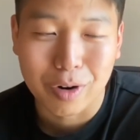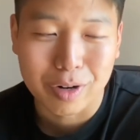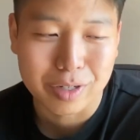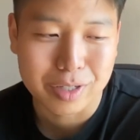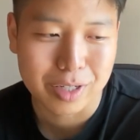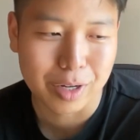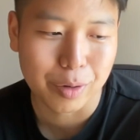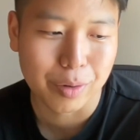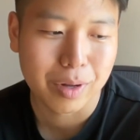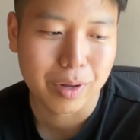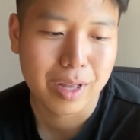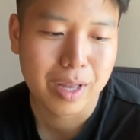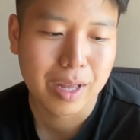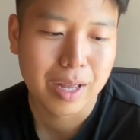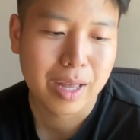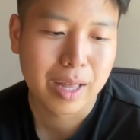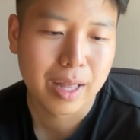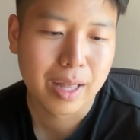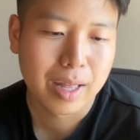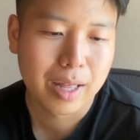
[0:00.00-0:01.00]
So
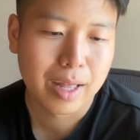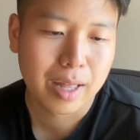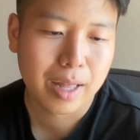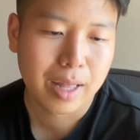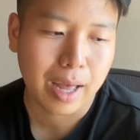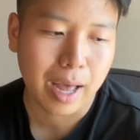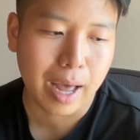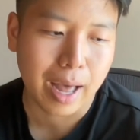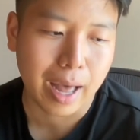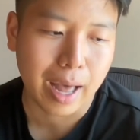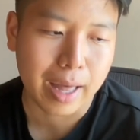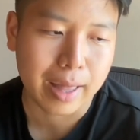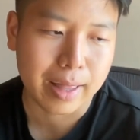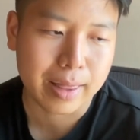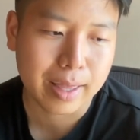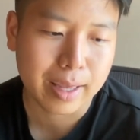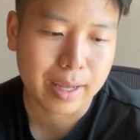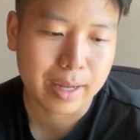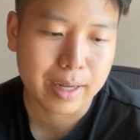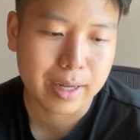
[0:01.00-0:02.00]
I
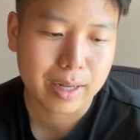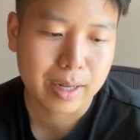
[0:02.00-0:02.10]
think